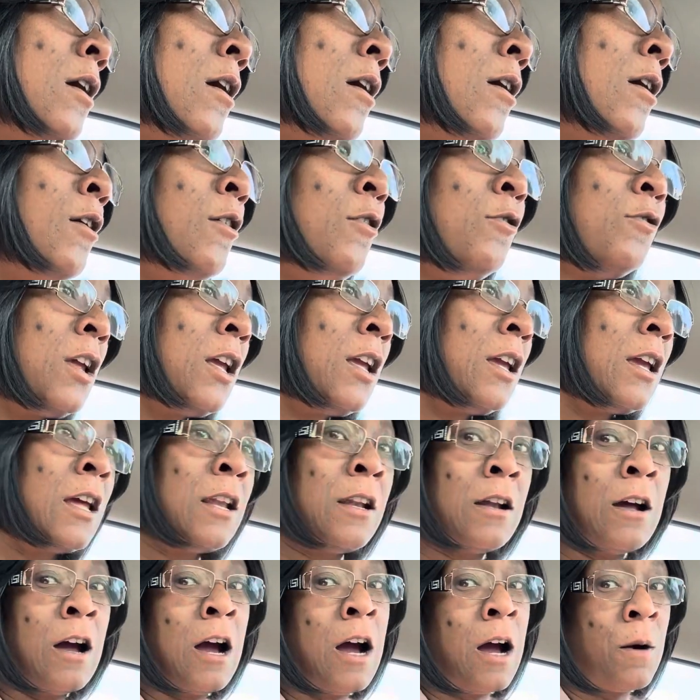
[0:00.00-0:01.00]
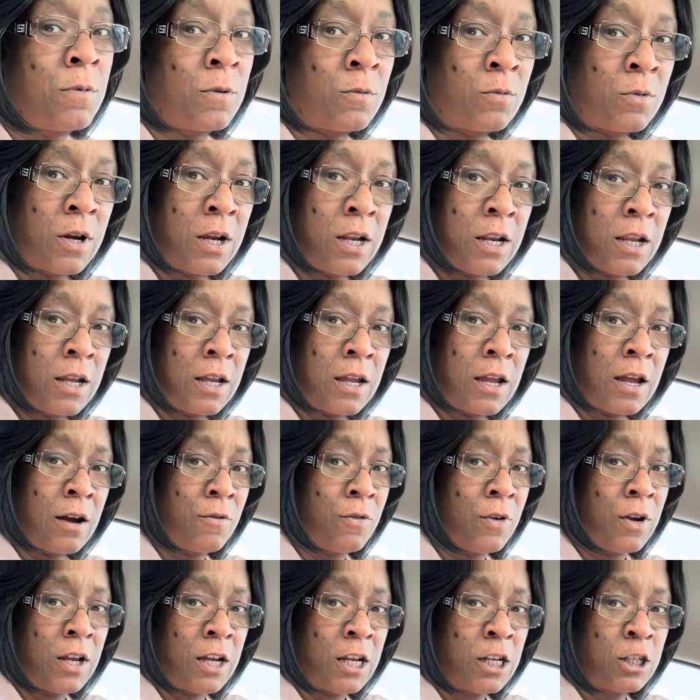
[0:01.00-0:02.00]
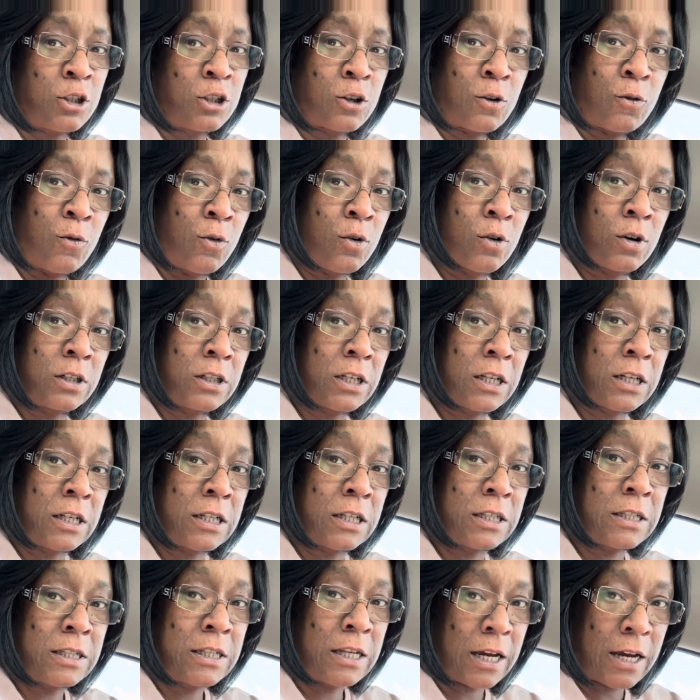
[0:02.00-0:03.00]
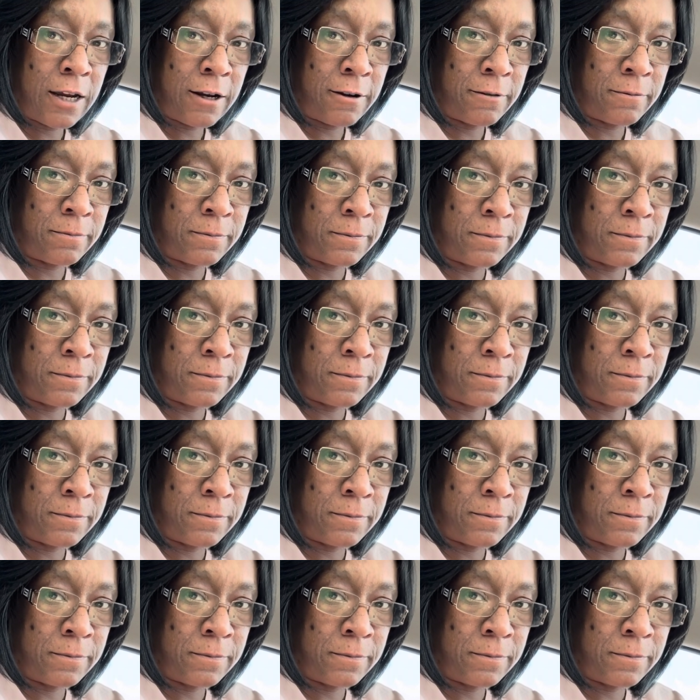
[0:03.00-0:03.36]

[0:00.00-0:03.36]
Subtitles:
owning and operating every inch of Ford to this day.